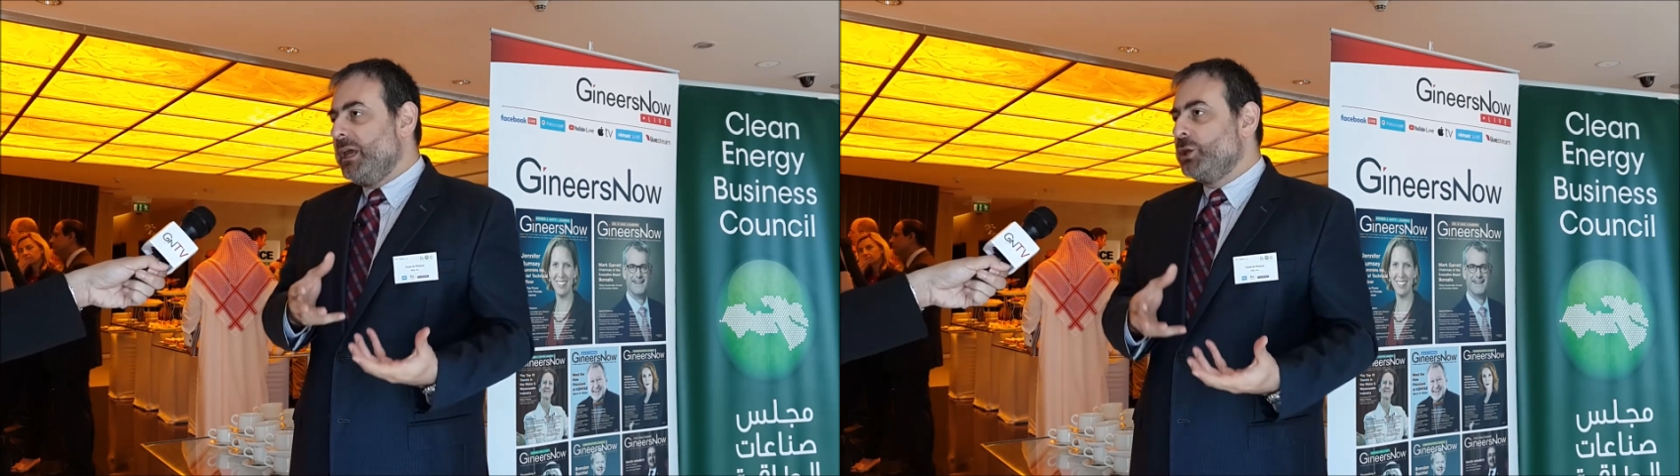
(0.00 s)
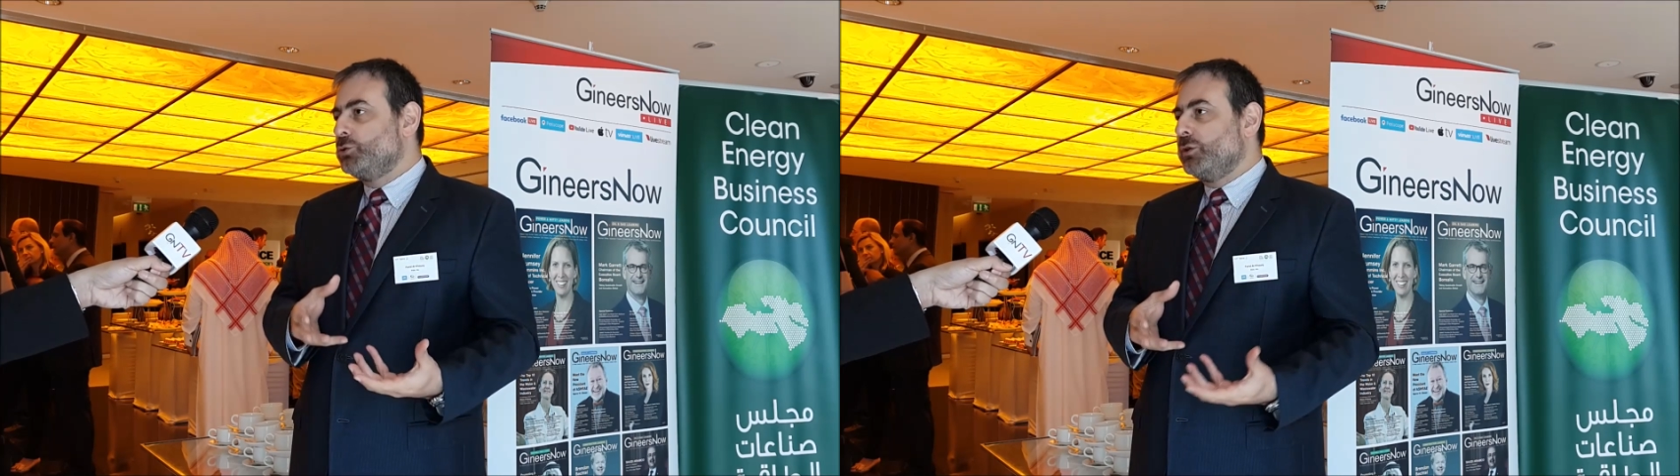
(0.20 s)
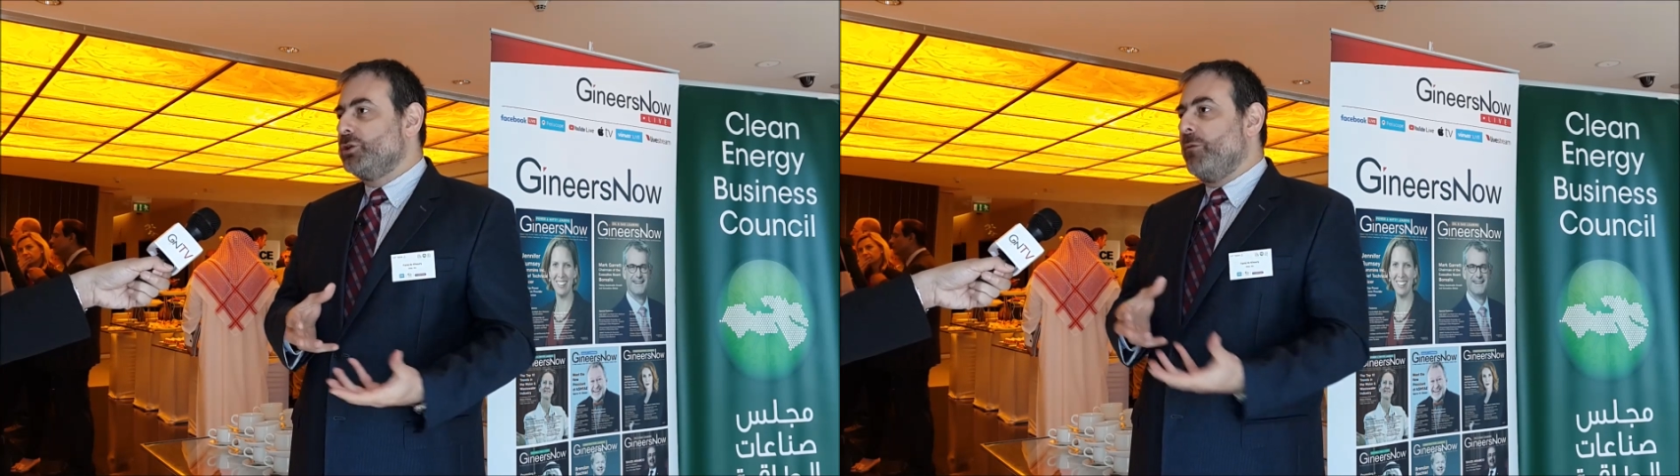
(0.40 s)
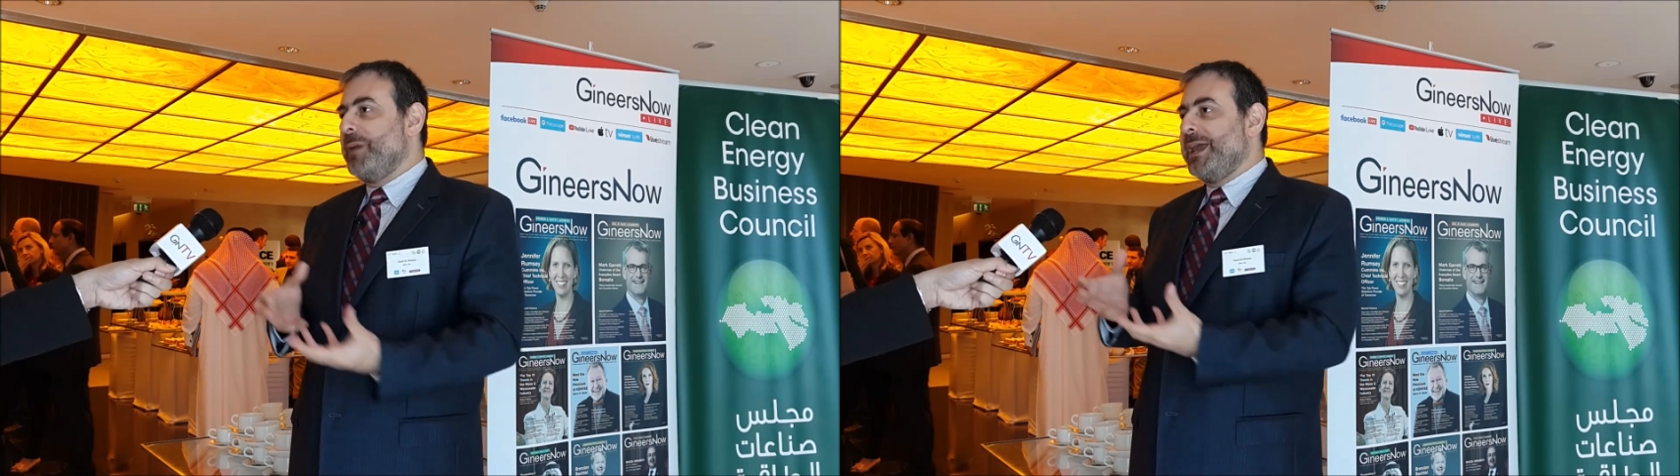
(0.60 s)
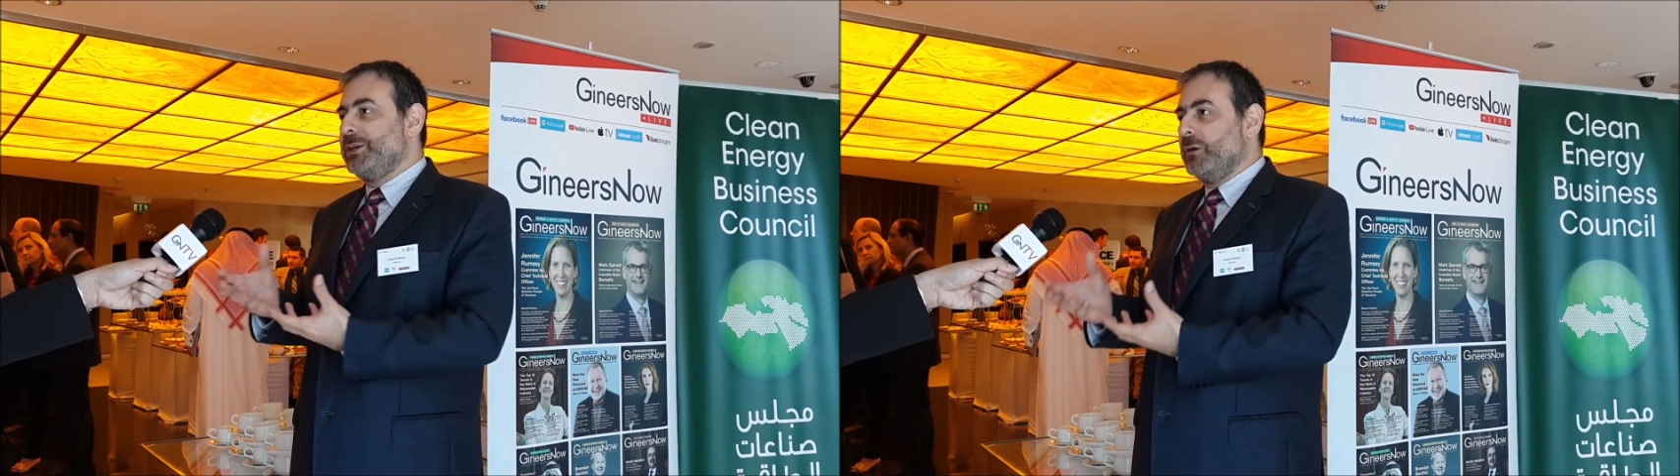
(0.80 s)
into the
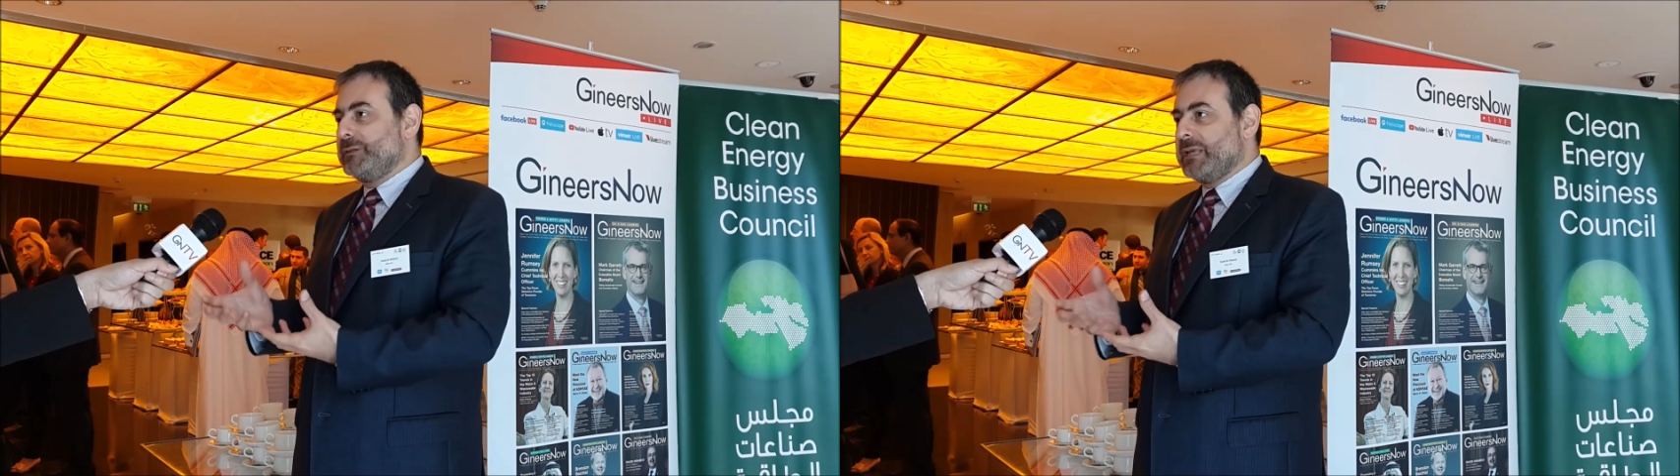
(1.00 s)
domain of